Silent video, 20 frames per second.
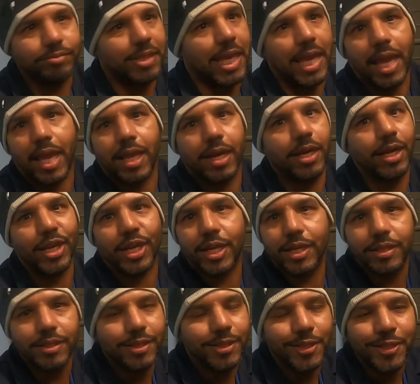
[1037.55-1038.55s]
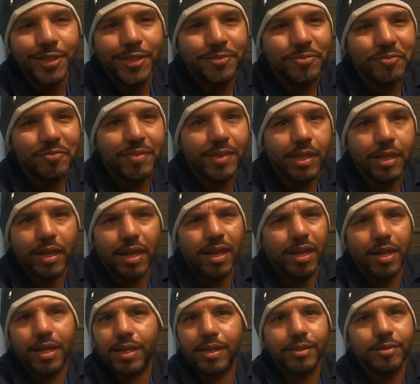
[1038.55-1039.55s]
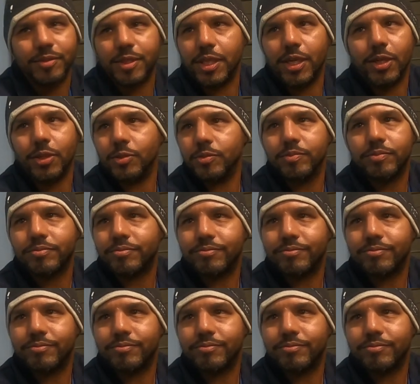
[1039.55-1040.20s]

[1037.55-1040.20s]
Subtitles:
Canada, you know,